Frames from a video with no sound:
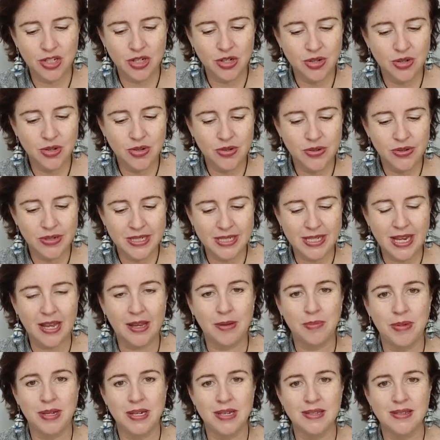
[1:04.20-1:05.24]
two
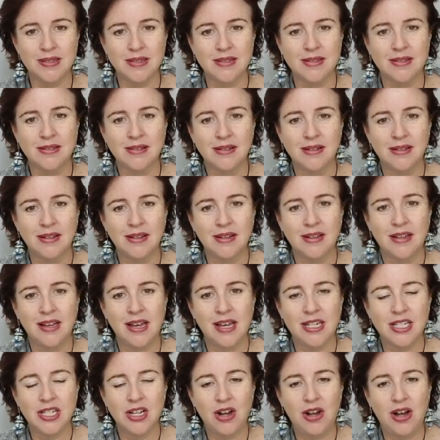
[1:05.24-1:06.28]
segments
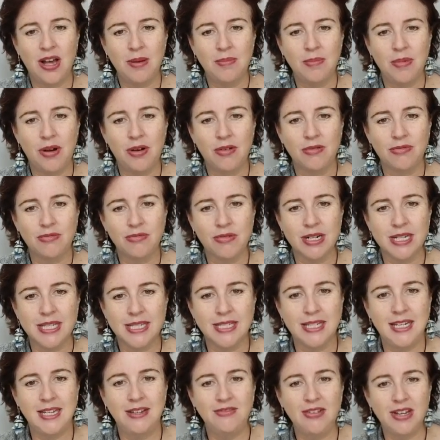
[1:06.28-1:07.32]
a time of
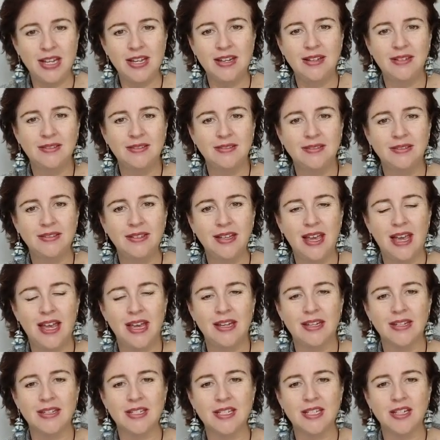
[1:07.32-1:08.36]
receiving
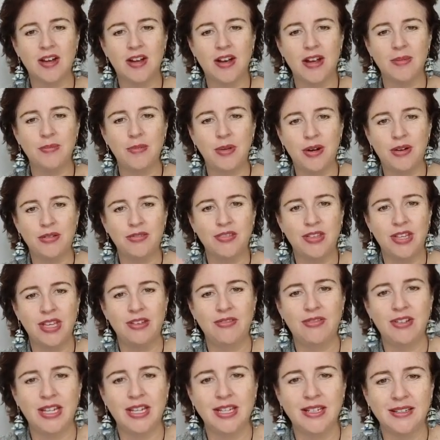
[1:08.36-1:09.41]
and a time of
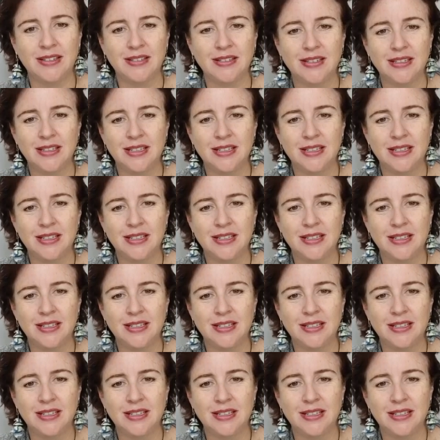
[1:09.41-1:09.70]
giving